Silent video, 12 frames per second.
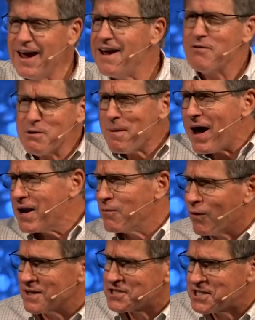
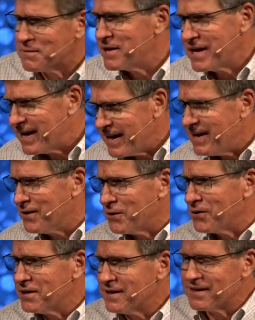Everybody wants to be
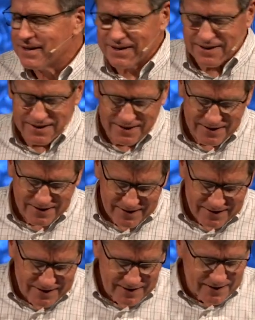healed.
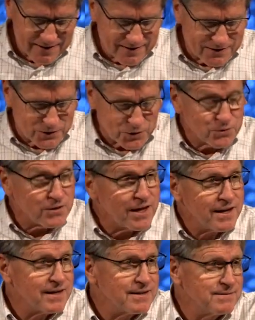Do
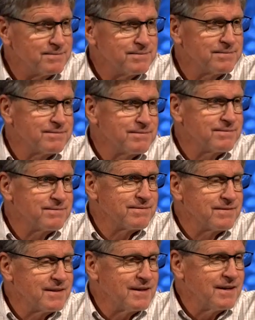they?
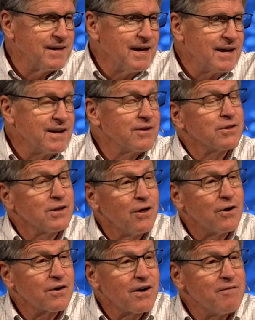You know, the
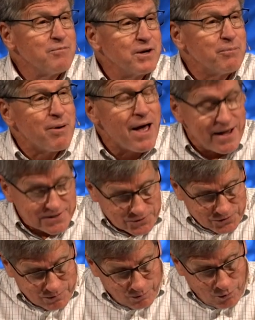longer I've been a
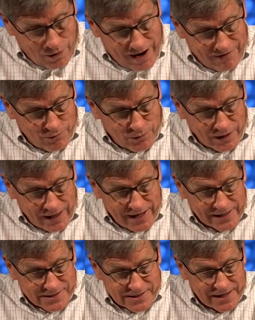pastor, the more I've
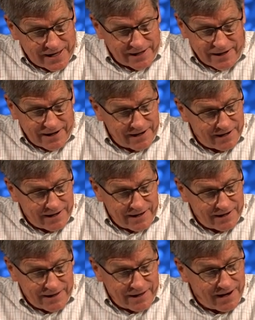realized that
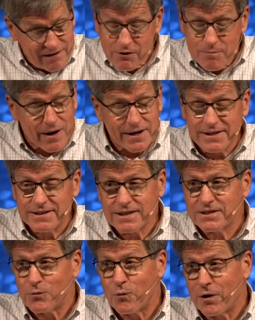everybody
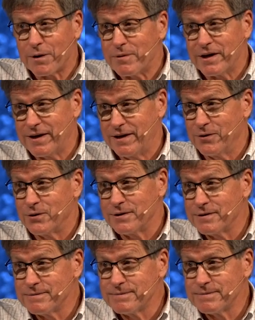doesn't want to be healed.